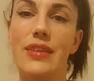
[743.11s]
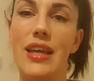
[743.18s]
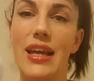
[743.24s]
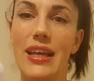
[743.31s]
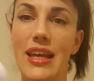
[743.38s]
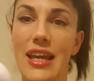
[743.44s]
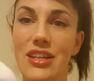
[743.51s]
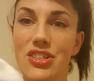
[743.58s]

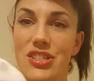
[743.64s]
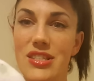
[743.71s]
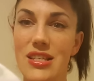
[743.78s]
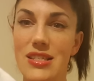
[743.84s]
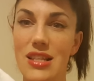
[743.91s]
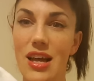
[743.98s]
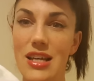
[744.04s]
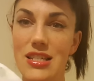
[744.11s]
again just a
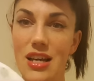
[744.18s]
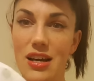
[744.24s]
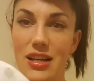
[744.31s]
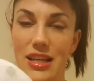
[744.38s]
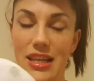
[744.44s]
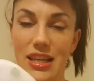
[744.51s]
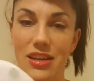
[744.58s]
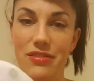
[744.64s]
slight
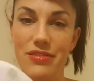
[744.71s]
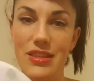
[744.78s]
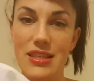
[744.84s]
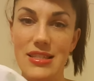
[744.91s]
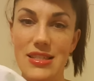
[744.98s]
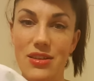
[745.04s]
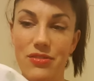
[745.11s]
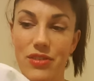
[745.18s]
darkening of the
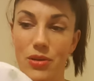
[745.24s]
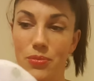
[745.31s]
Silvo